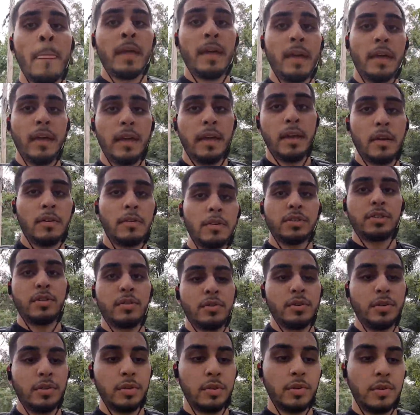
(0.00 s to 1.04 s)
And I'll show
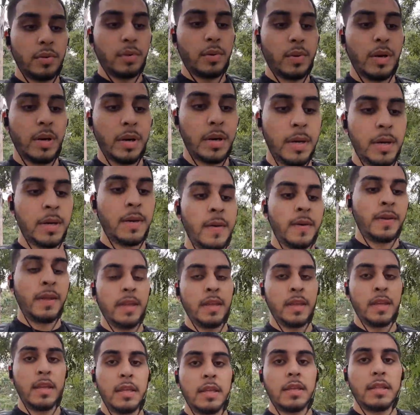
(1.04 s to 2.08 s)
you
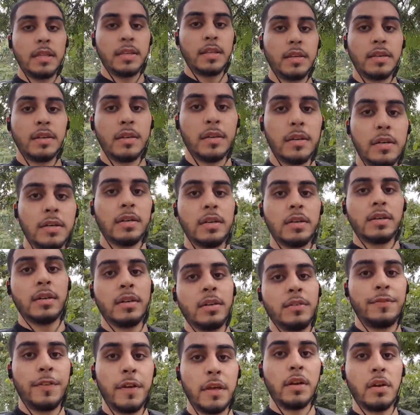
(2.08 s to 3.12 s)
the
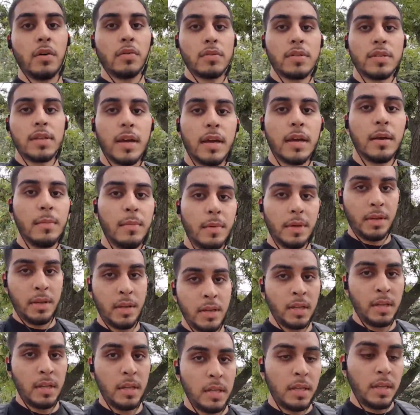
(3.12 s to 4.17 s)
FitNotes app,
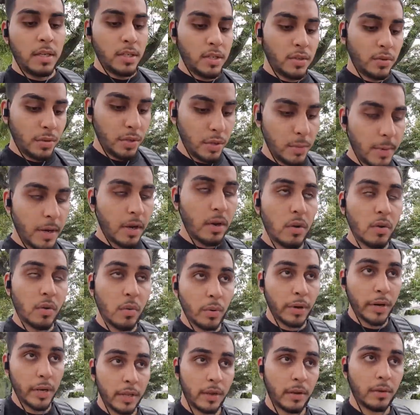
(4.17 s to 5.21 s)
showing you my whole
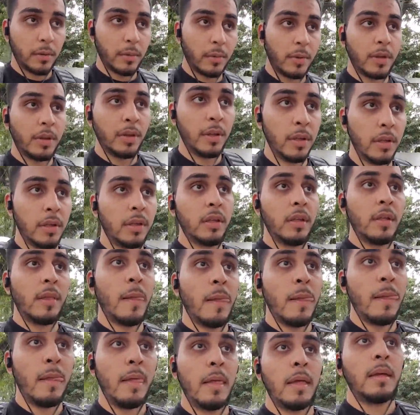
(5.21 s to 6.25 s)
workout.
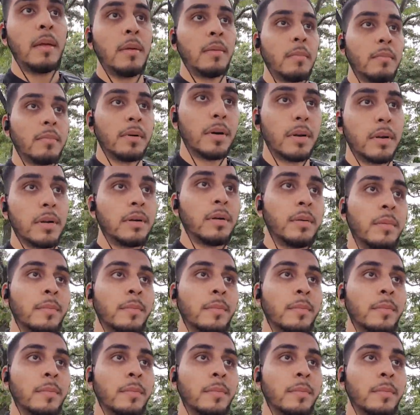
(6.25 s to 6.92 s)
But